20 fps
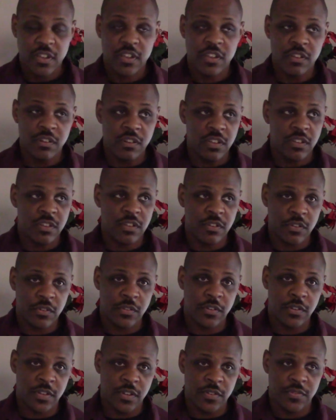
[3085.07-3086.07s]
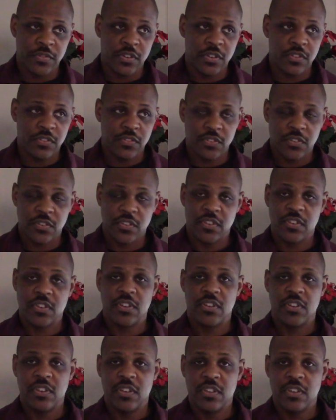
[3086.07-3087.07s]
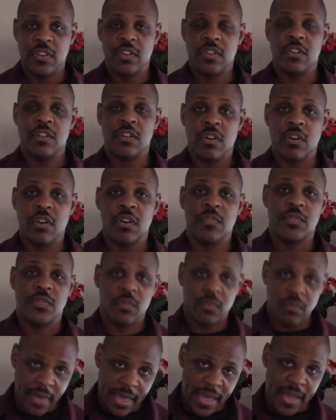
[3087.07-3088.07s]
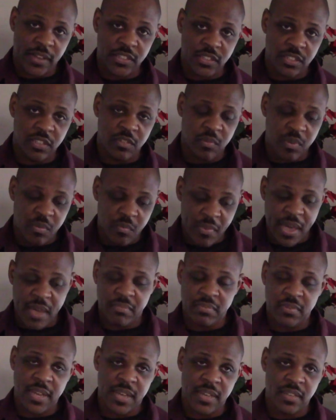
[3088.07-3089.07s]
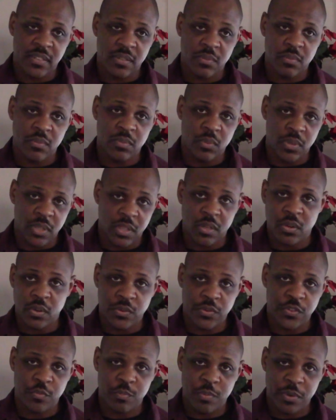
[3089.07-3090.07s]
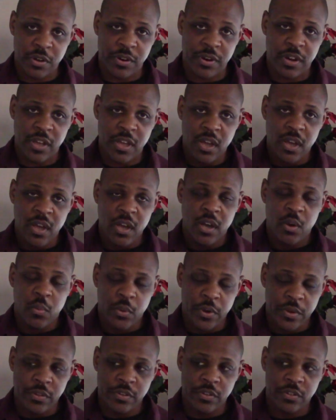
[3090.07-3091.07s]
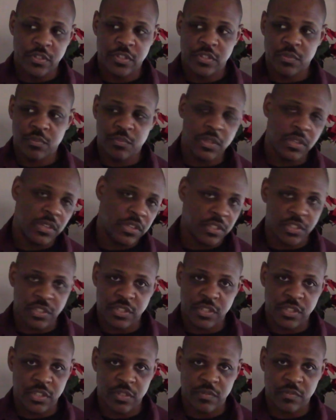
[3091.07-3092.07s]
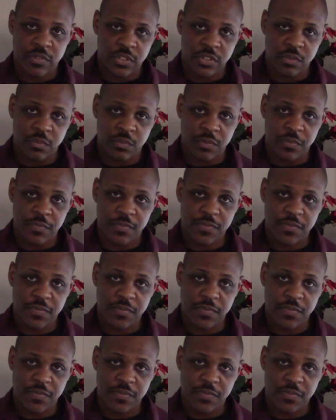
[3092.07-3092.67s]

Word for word: You need to know the difference need to know if you've actually been baptized with the Holy Spirit or whether you're just a religious individual.